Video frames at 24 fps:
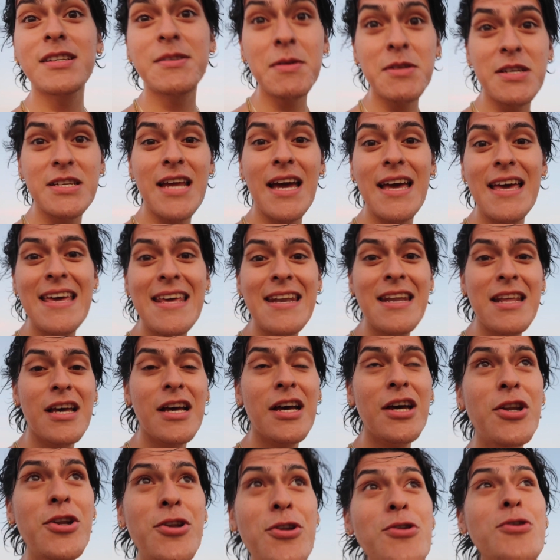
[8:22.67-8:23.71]
especially not in
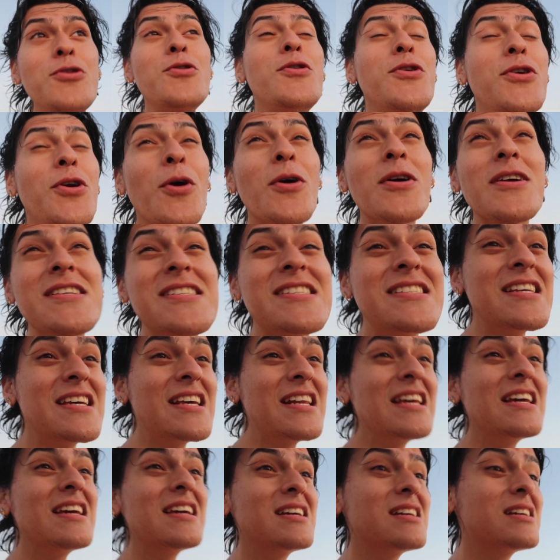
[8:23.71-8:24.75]
New York
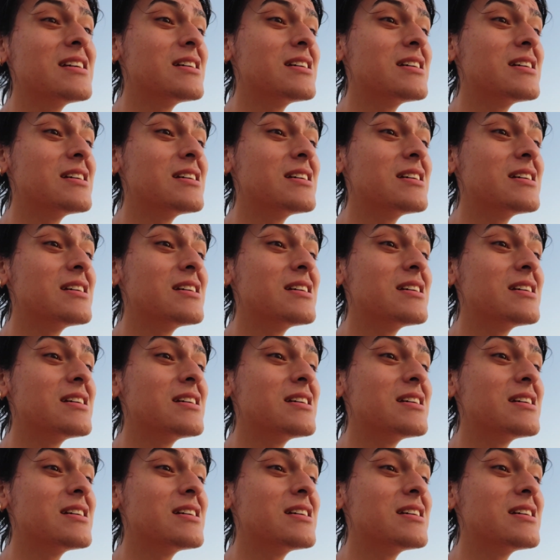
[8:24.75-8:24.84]
City.